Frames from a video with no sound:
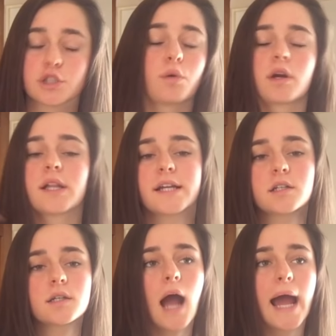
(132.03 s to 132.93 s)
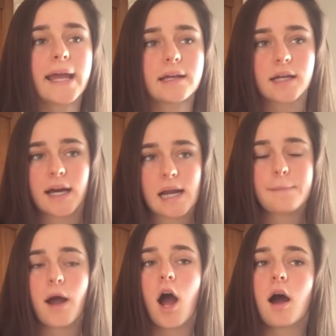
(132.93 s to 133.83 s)
So earlier I cut
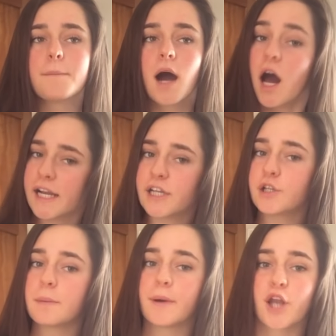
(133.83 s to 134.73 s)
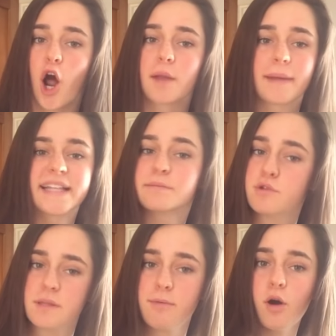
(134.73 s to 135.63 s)
up um, a honeydew to put on my
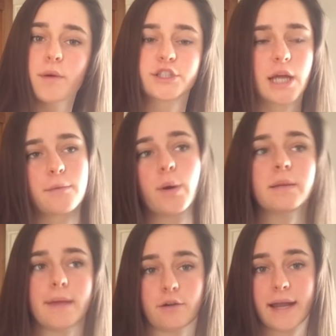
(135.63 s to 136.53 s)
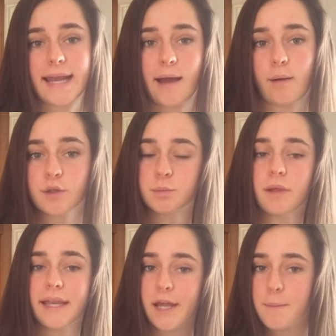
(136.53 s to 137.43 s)
smoothie bowl, which I'm going to make right now. I was
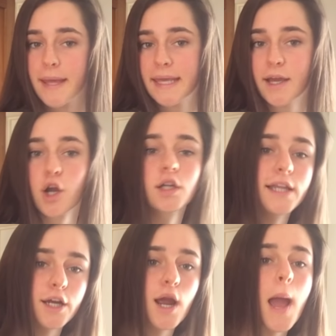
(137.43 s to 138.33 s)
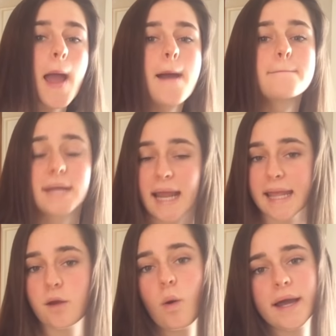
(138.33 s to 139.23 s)
planning on making it earlier, but I
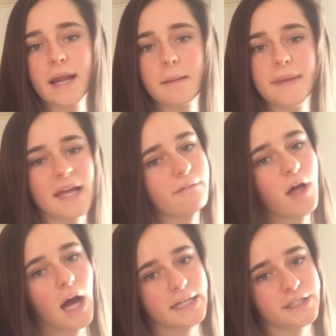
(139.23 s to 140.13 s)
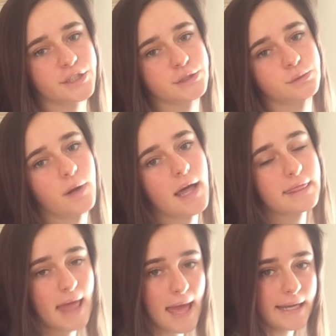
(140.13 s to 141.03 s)
ate quite a bit of the honeydew
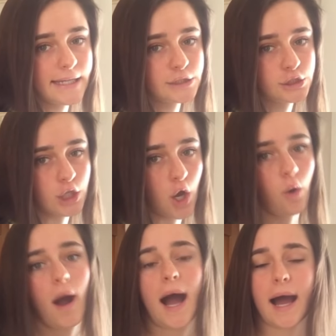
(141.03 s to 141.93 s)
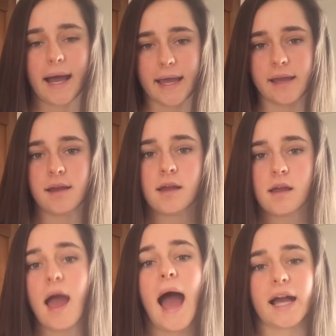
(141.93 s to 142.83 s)
then, so I
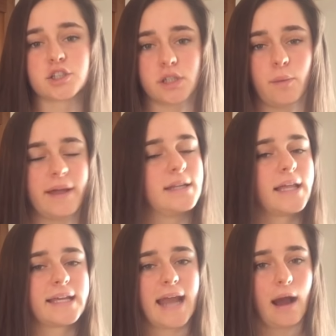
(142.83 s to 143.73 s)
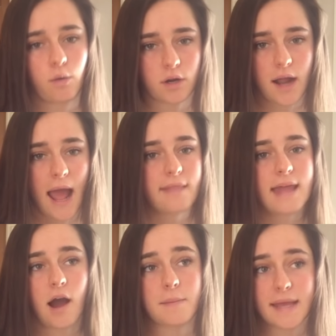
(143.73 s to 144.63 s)
actually waited like an hour and
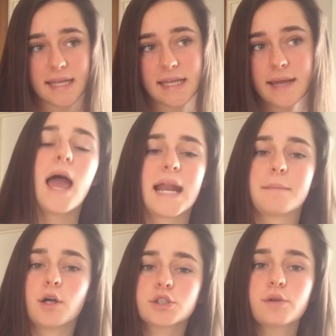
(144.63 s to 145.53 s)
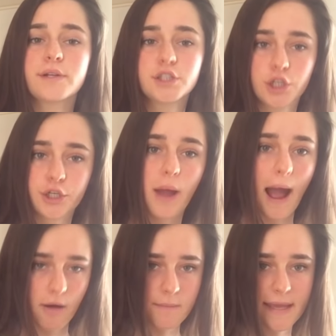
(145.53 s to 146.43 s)
now I'm making it. And I'm also going to show you
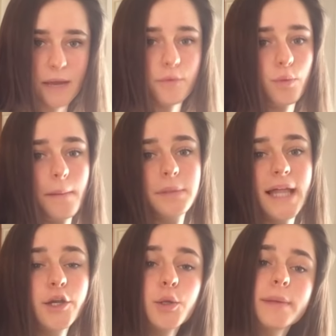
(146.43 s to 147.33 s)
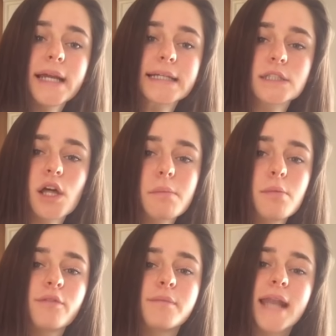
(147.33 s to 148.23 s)
how I make it with what blender because a lot of
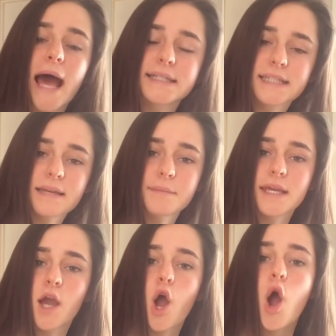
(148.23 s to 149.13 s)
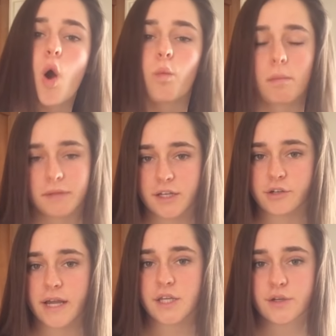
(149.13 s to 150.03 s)
people have been asking me what
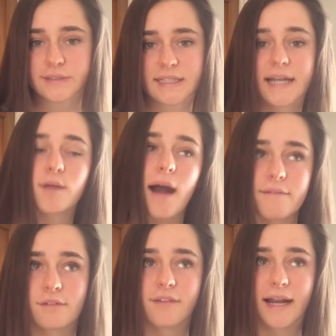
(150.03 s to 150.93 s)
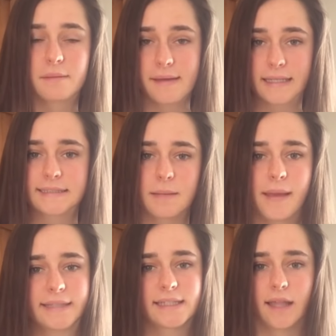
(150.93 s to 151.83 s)
blender I use and I don't have a Vitamix that
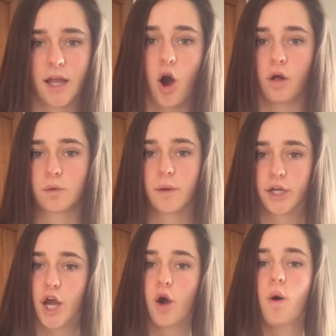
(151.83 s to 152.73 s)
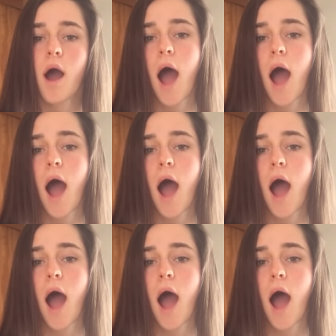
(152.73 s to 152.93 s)
makes it like all in one go.